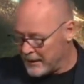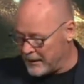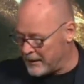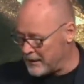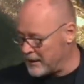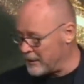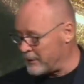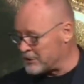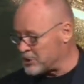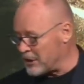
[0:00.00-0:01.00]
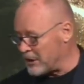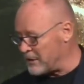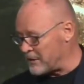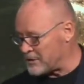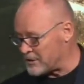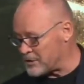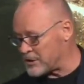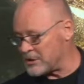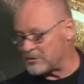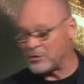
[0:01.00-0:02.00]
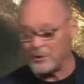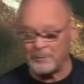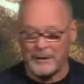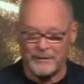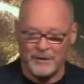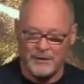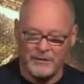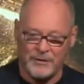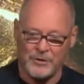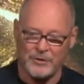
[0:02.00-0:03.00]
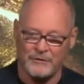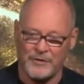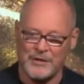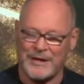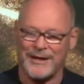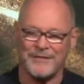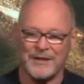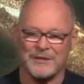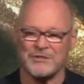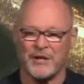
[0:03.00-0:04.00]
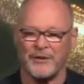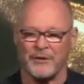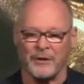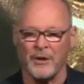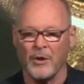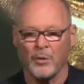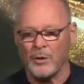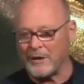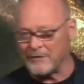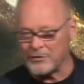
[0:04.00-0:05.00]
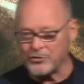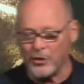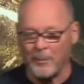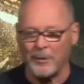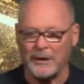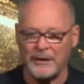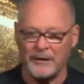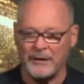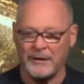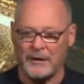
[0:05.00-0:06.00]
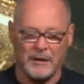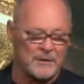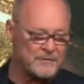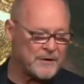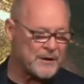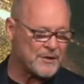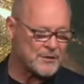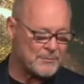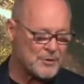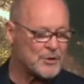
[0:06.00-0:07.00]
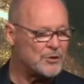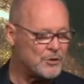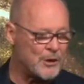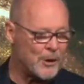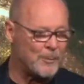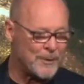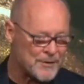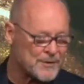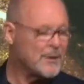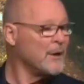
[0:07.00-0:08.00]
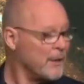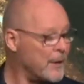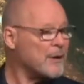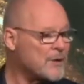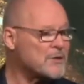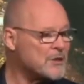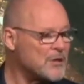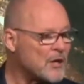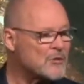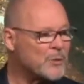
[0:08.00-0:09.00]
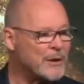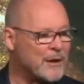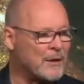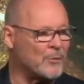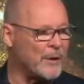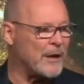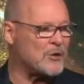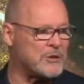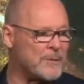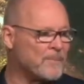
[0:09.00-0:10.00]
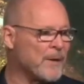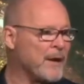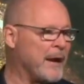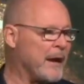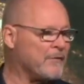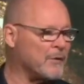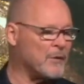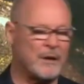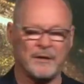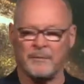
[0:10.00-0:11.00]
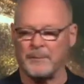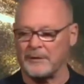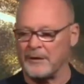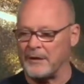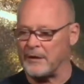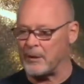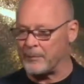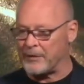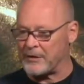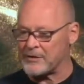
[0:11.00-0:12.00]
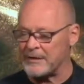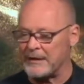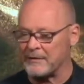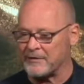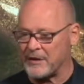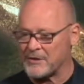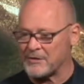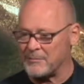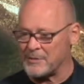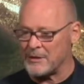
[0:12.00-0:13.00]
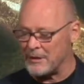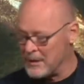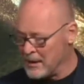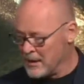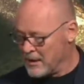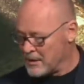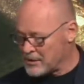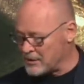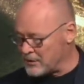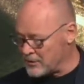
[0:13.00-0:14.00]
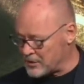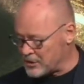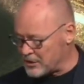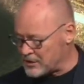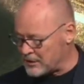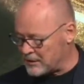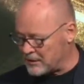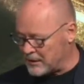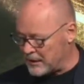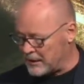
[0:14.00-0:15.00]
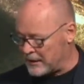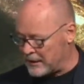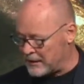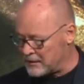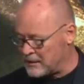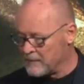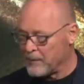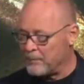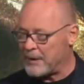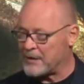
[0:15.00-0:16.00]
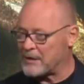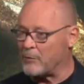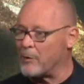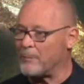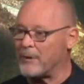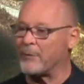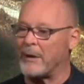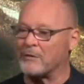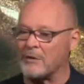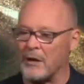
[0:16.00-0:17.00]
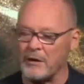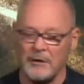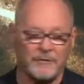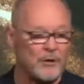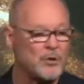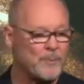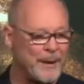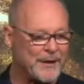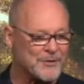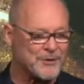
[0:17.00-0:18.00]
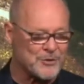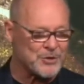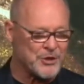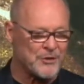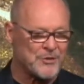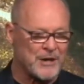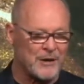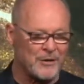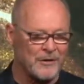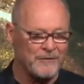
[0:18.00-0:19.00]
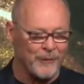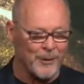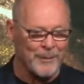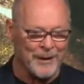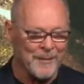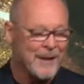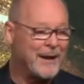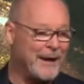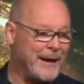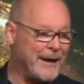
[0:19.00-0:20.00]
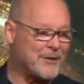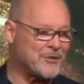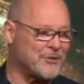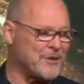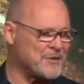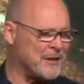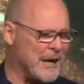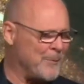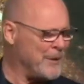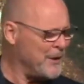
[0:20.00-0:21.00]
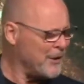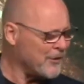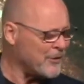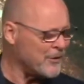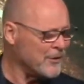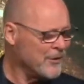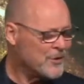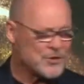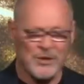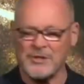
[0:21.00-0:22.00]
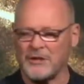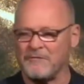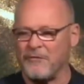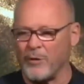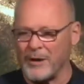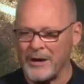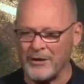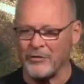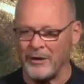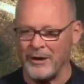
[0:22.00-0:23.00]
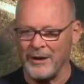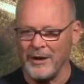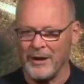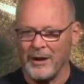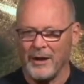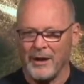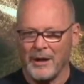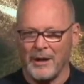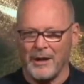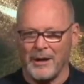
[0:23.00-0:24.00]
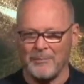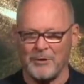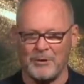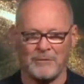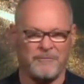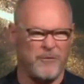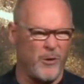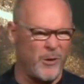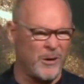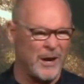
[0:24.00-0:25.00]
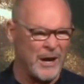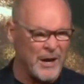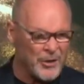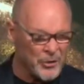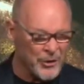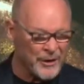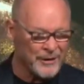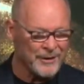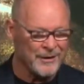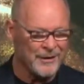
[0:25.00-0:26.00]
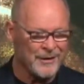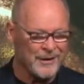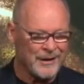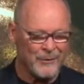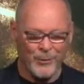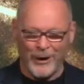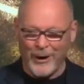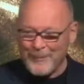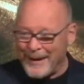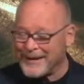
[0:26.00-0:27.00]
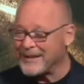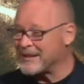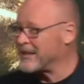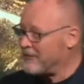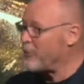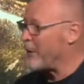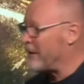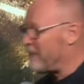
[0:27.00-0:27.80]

uh, anyway, Joni Eareckson, she told me at the end of the service, I have a container. We're having trouble getting it out of customs. Can you help us? And I said, Yes, we can. We actually have a, an ability to help things get out of customs. And so she said, uh, And because I won't be around long enough, can you pass those chairs out for me? I asked her, I said, How many are there? She said, 400. And I'm going, 400? Where am I going to give away